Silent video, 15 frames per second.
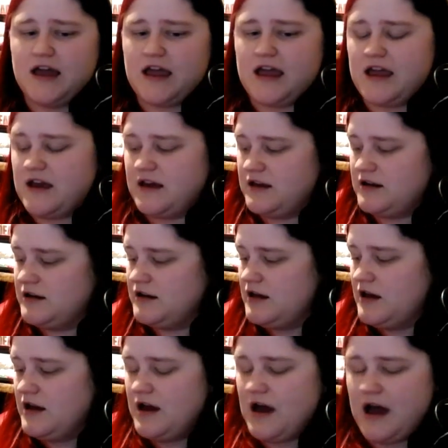And
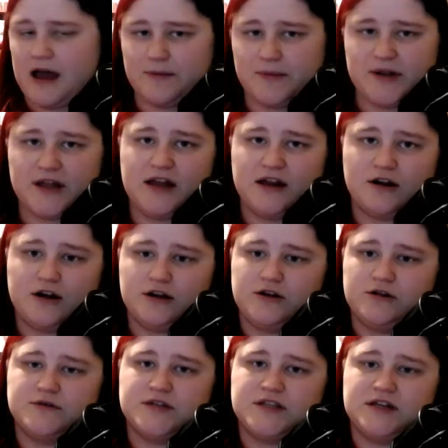I plan on
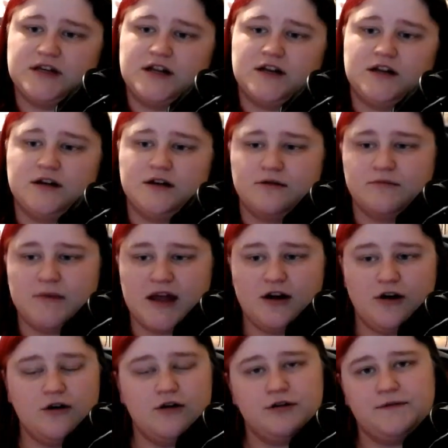using my
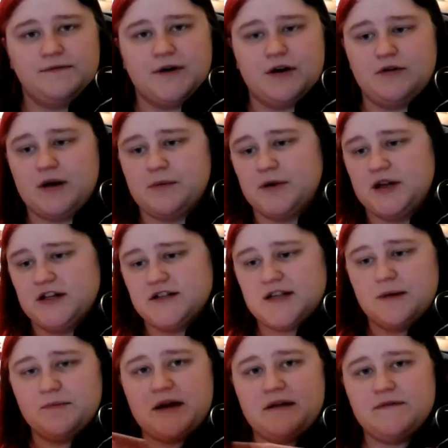old phone. I'm going to
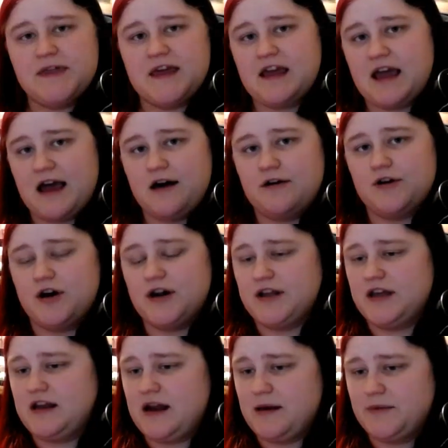dump everything out on
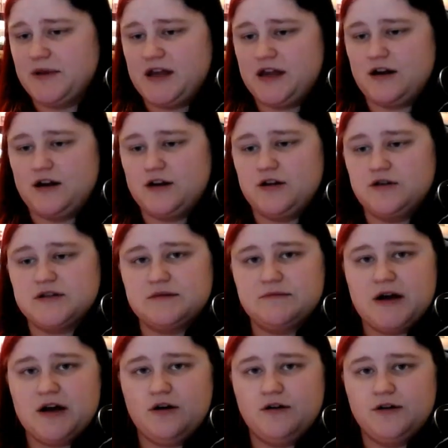it, and I plan on using
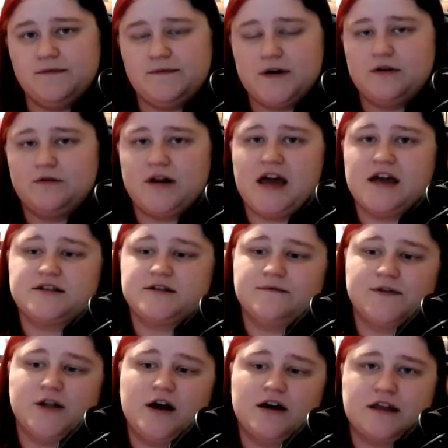my old phone as a
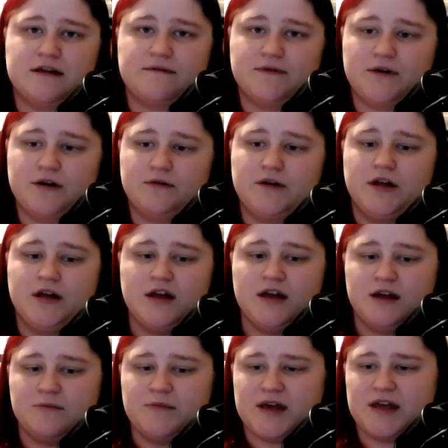vlogging phone,
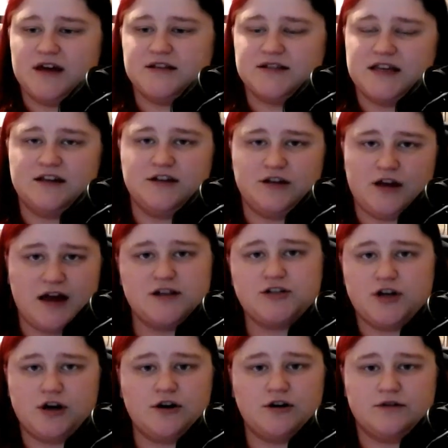because it, as
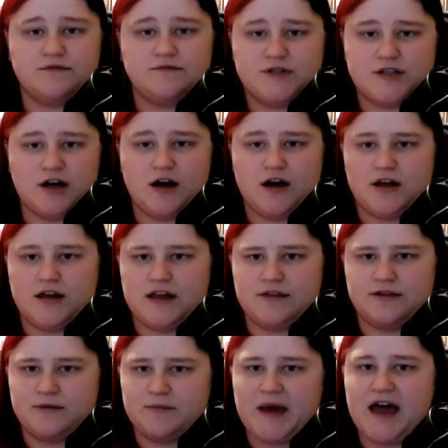y'all saw in
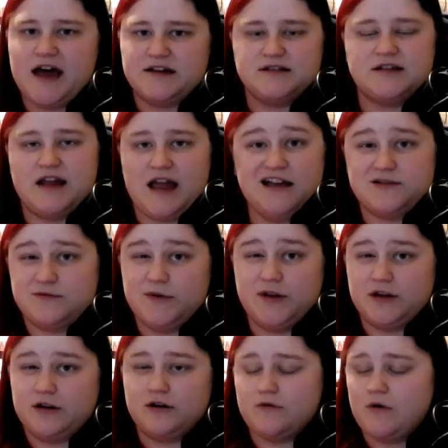the past, it has
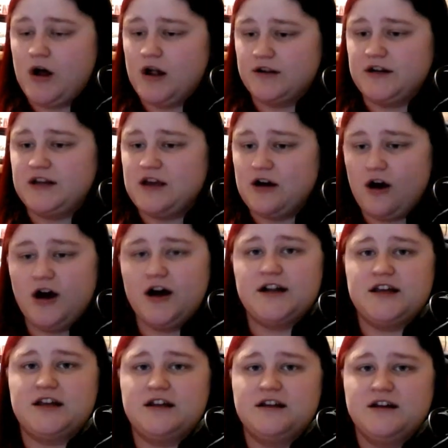really good quality on
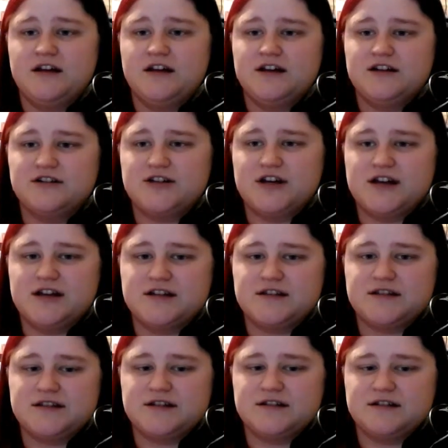it.
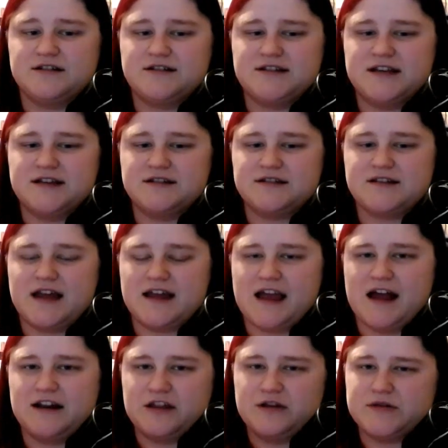Just since I
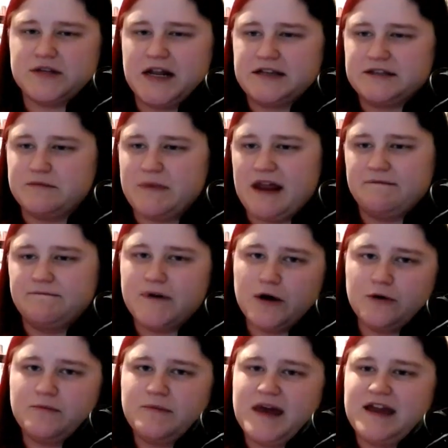kind of use it as a main
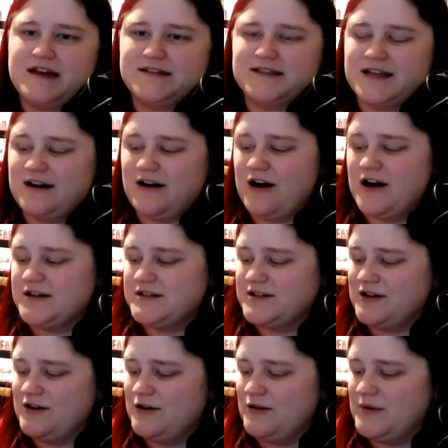phone base, it
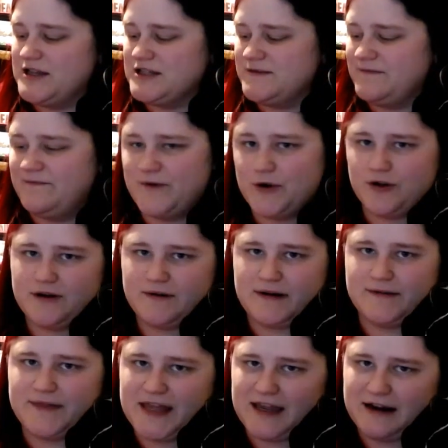also is full of
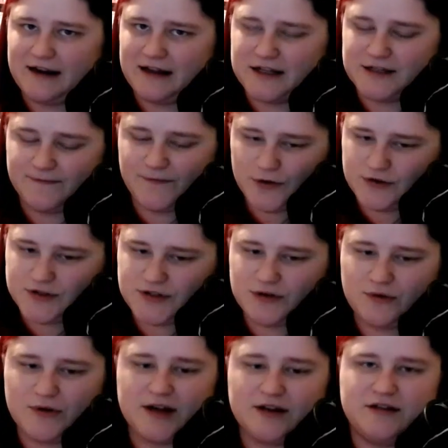everything and it gets full too
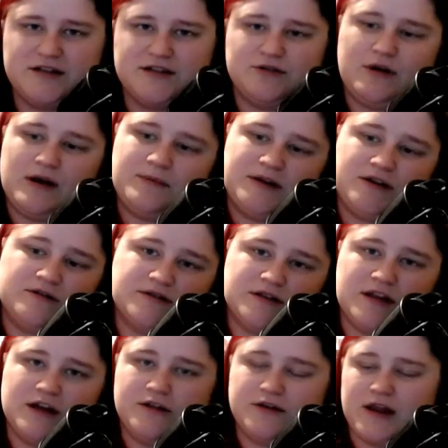quickly, so I've been using
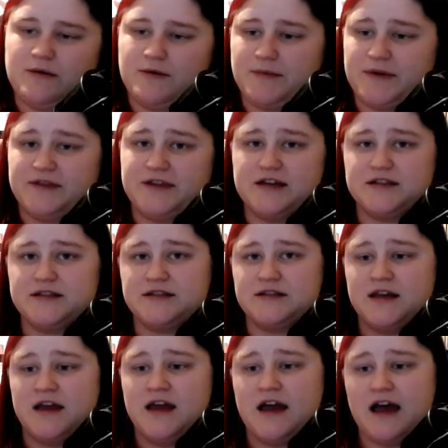the other camera. But this,
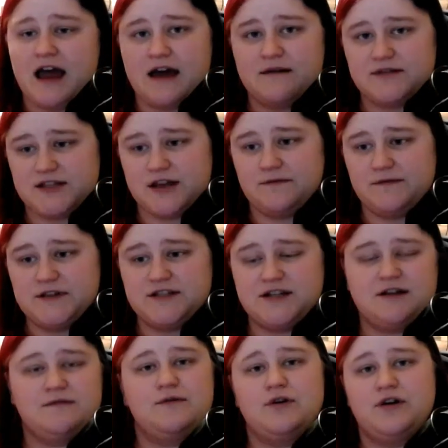I have a selfie
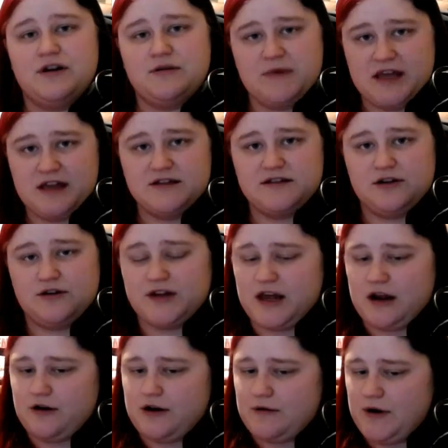stick for, and it'd be easier to
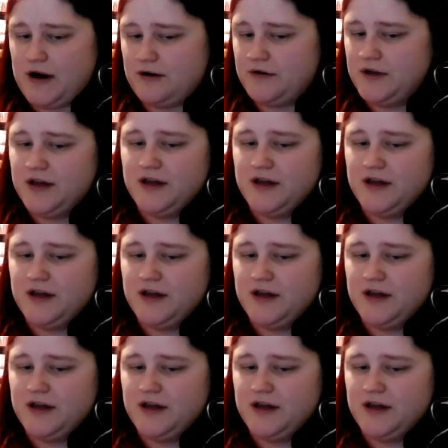carry around.